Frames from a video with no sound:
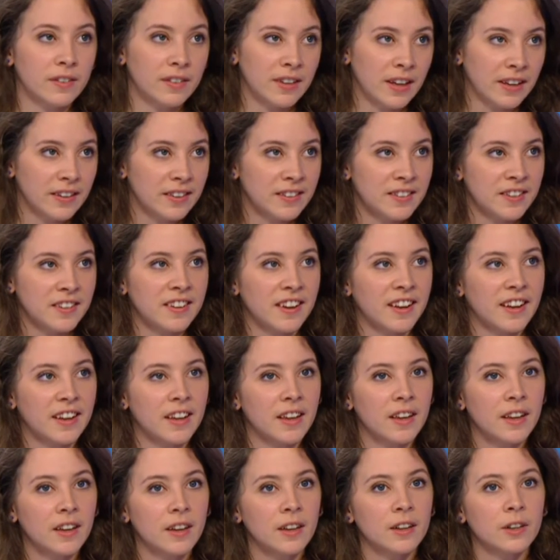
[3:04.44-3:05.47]

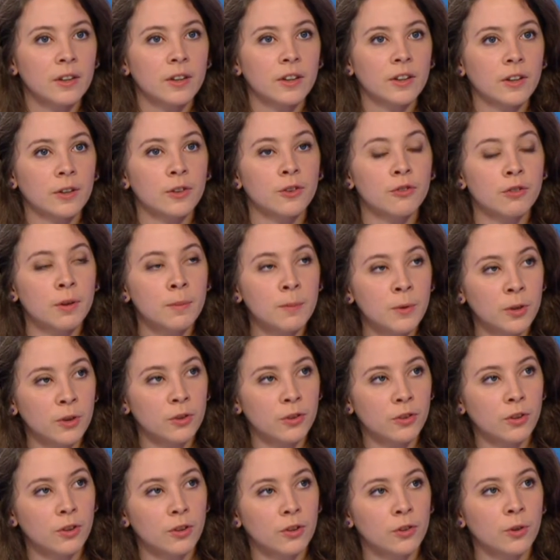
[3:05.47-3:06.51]
yesterday contribute